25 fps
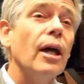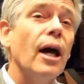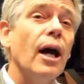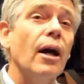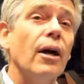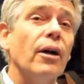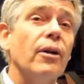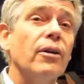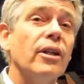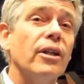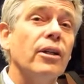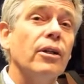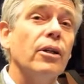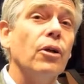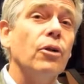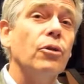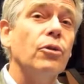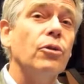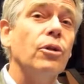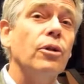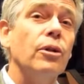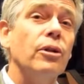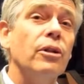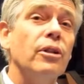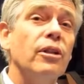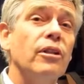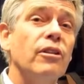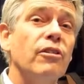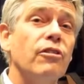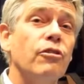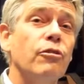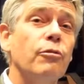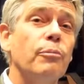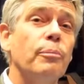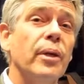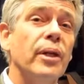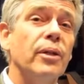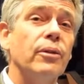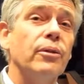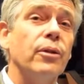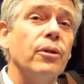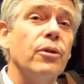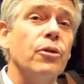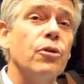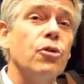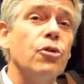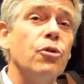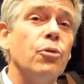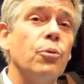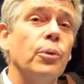are there alternative
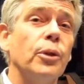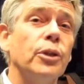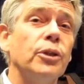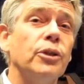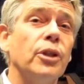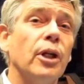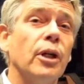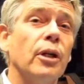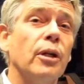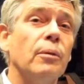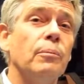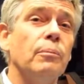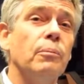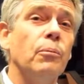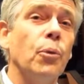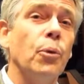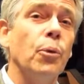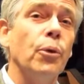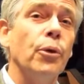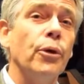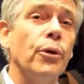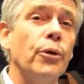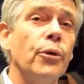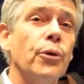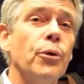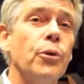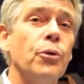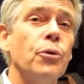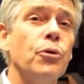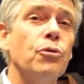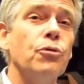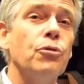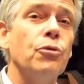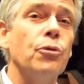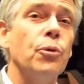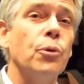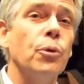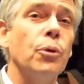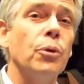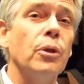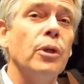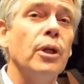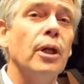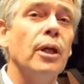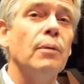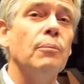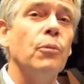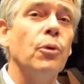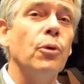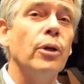patterns which are more useful
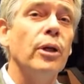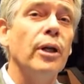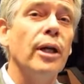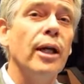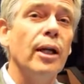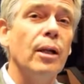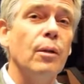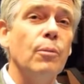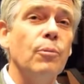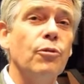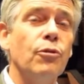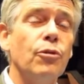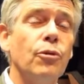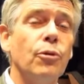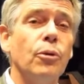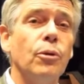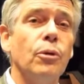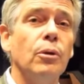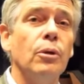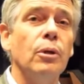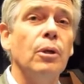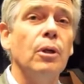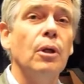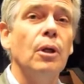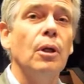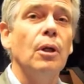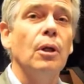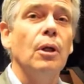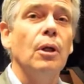and more helpful